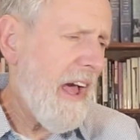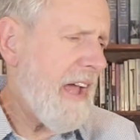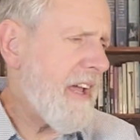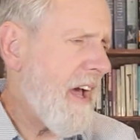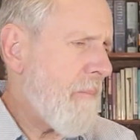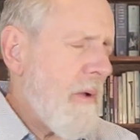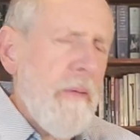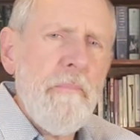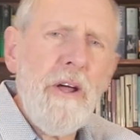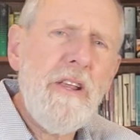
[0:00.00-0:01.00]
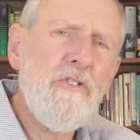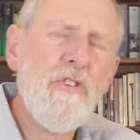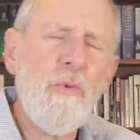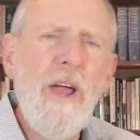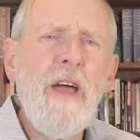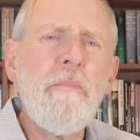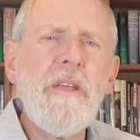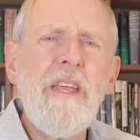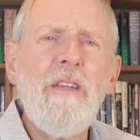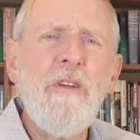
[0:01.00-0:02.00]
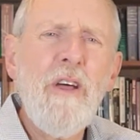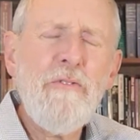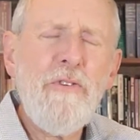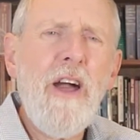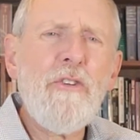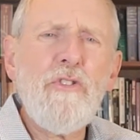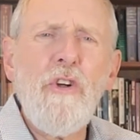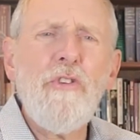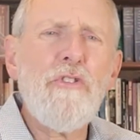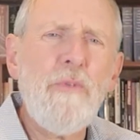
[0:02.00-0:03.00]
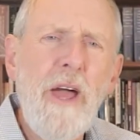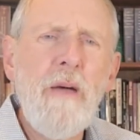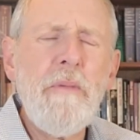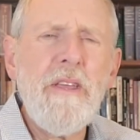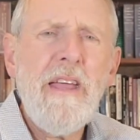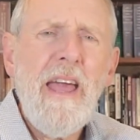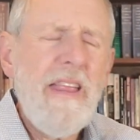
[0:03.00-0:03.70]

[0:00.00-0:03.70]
I got my buddies around me in foxholes around me,